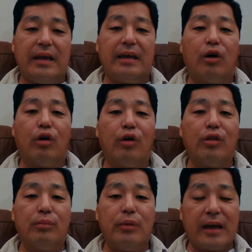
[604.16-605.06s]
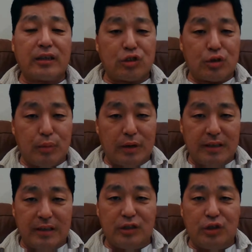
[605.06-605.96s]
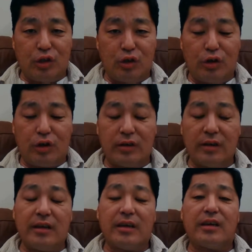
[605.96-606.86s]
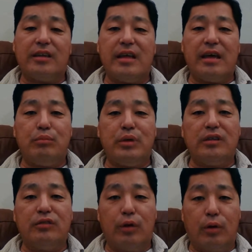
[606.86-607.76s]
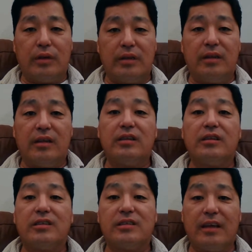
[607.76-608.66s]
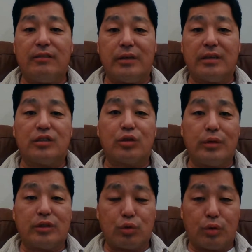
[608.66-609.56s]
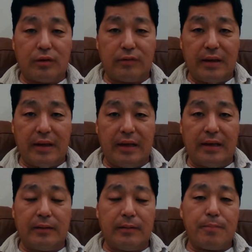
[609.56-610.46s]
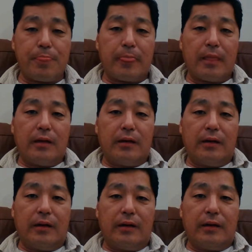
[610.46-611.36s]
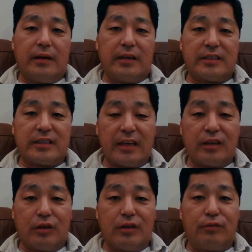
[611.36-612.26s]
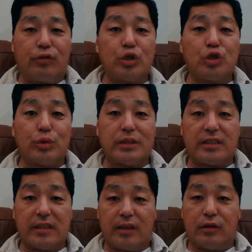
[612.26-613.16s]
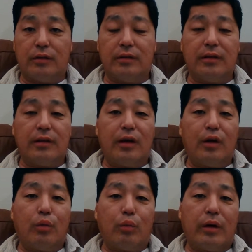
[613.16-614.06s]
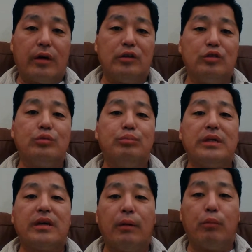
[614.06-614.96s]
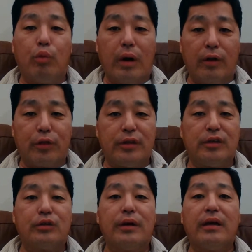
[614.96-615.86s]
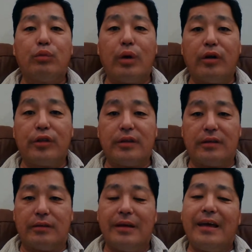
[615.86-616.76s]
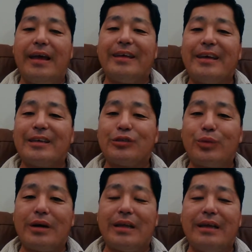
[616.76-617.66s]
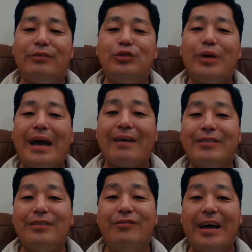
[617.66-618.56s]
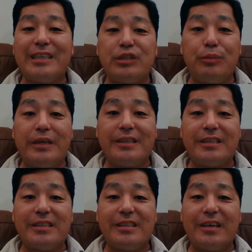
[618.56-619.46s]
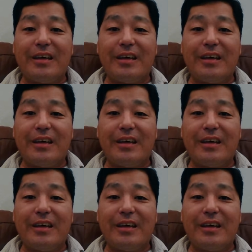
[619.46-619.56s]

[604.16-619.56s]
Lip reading: and all the extra money that you earn can then be devoted to saving. So it's sort of a cycle, a virtuous cycle, where you become wealthier and wealthier. And guess what? If you have investments